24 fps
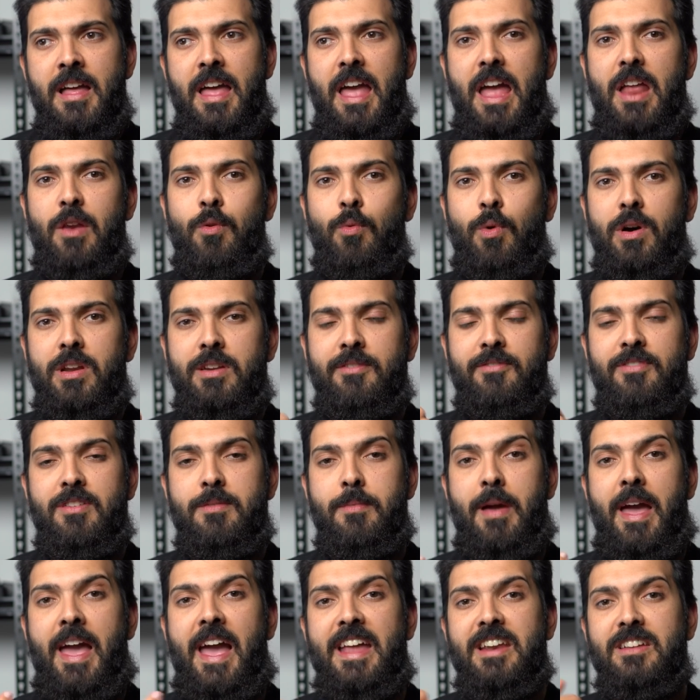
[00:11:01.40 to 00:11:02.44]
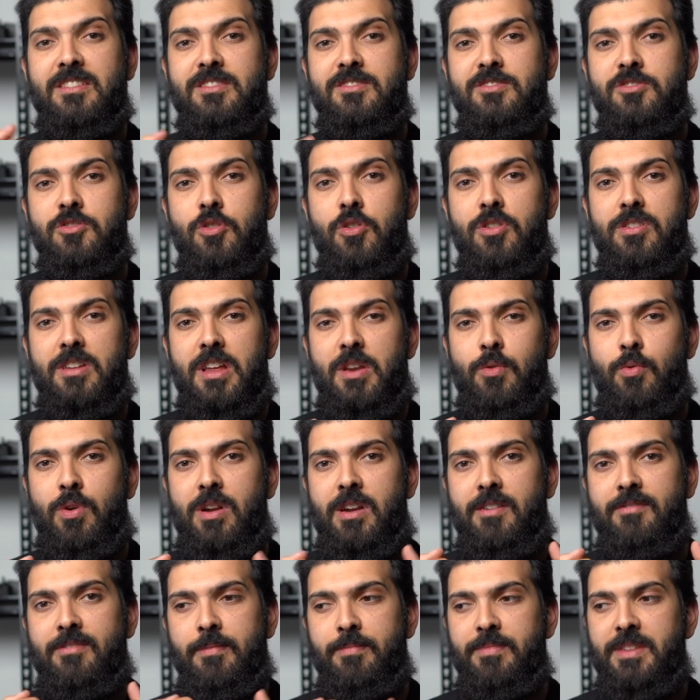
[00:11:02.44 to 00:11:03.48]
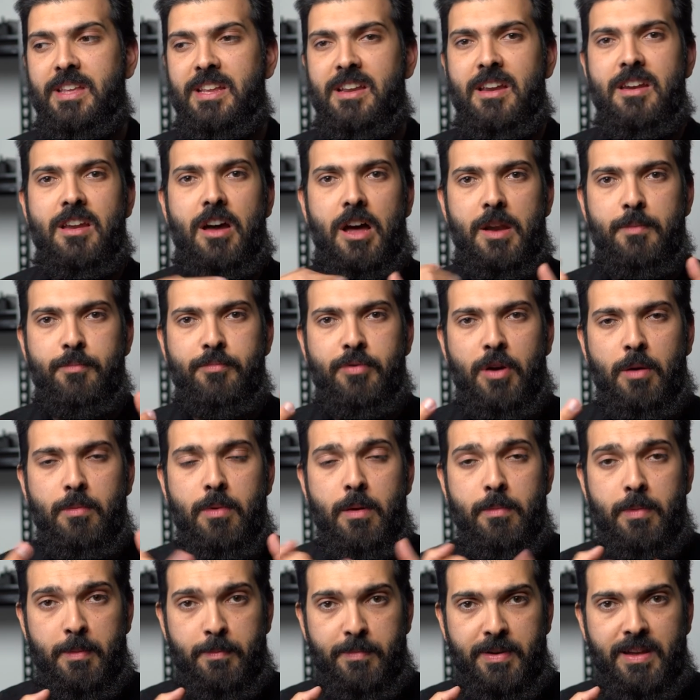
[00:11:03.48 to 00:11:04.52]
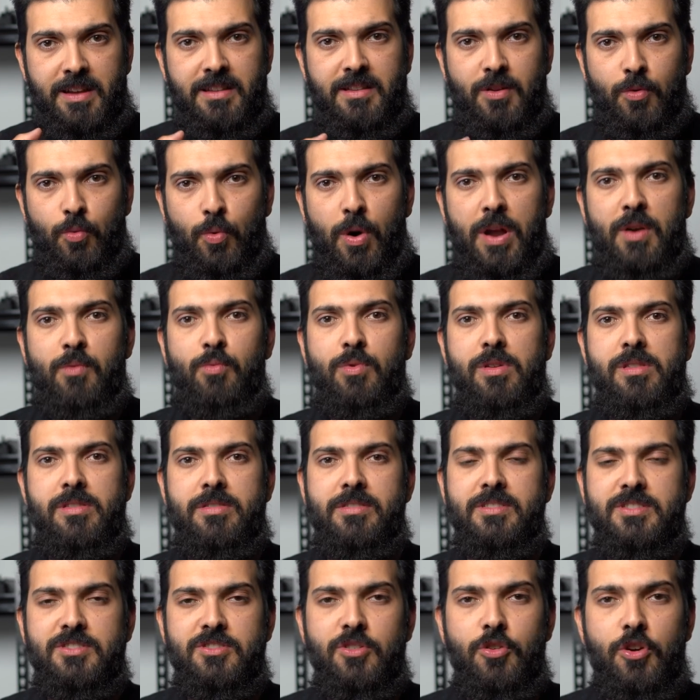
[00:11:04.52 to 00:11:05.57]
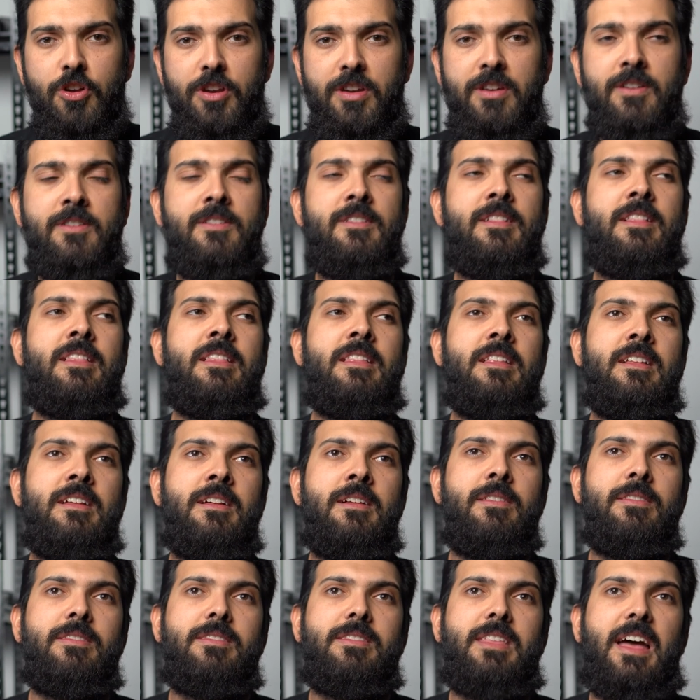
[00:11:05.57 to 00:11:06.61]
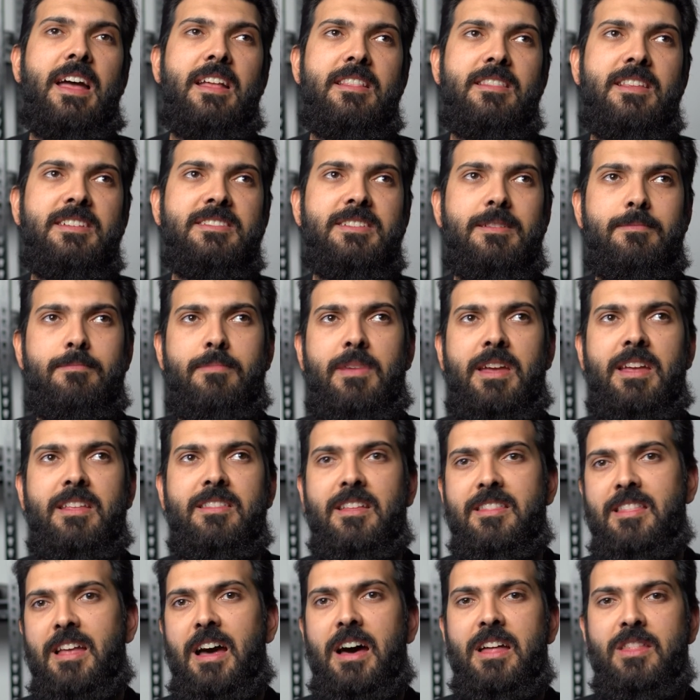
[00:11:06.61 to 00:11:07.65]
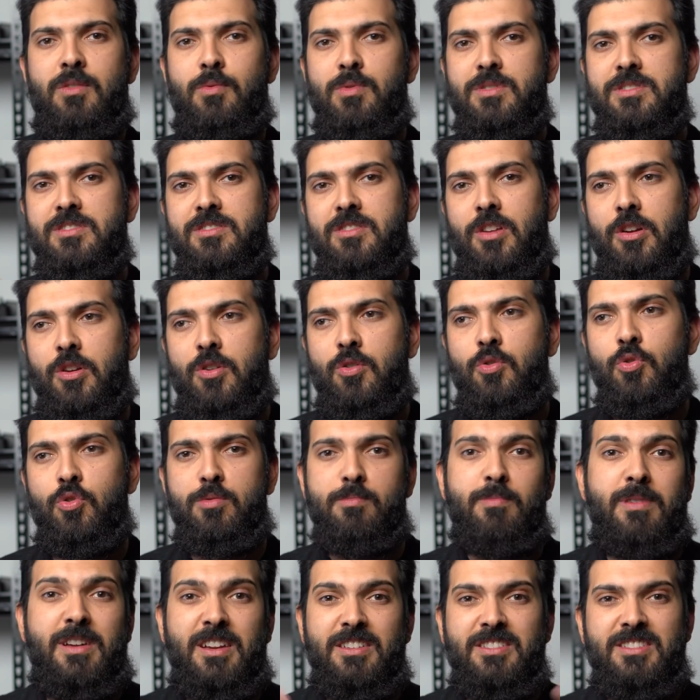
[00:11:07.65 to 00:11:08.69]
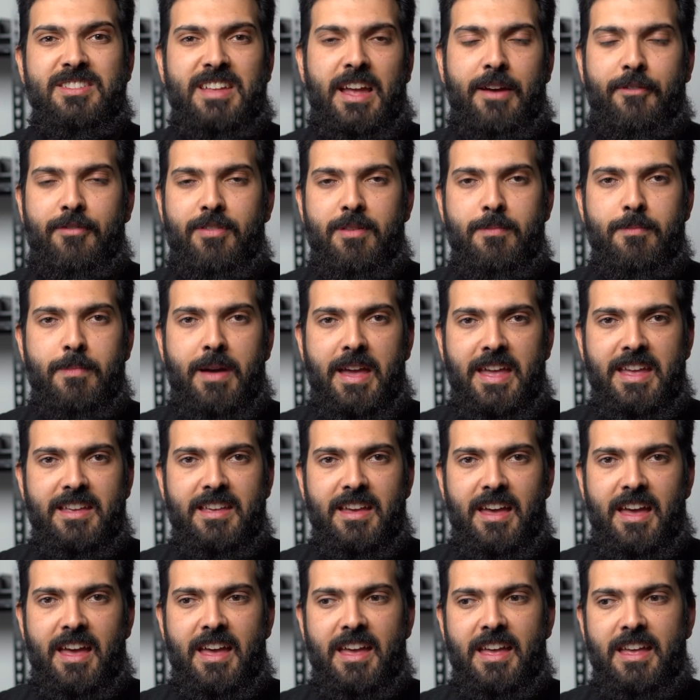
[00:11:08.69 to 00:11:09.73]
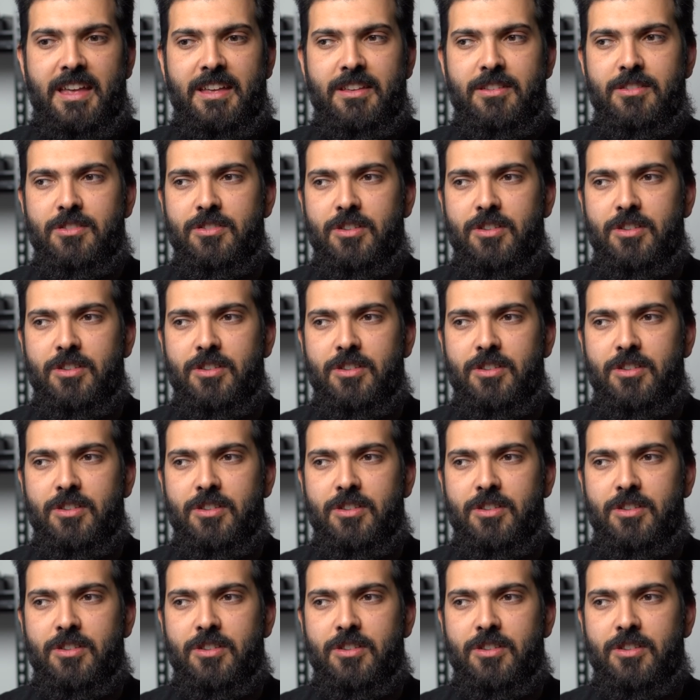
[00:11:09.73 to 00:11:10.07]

and one of them had a cert and one of them didn't, I'd probably pick the one with the cert. That doesn't mean that the other one's no good, but I just have to make a